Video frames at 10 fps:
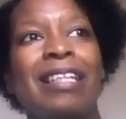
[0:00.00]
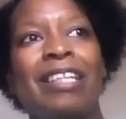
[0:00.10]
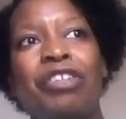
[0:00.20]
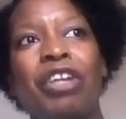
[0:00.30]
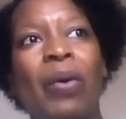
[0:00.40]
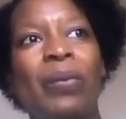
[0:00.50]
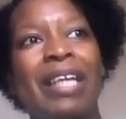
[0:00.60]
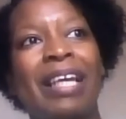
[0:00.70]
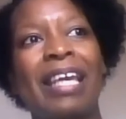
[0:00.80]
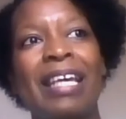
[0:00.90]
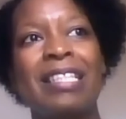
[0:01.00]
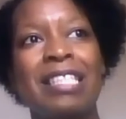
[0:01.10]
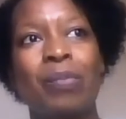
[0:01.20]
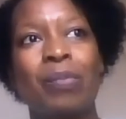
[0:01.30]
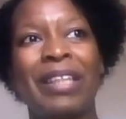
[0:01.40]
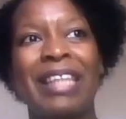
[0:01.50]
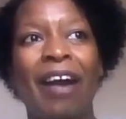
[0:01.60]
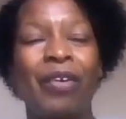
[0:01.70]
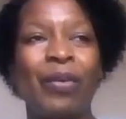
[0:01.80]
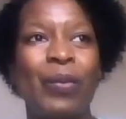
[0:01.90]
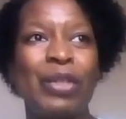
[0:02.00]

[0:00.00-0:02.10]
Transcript: the kids without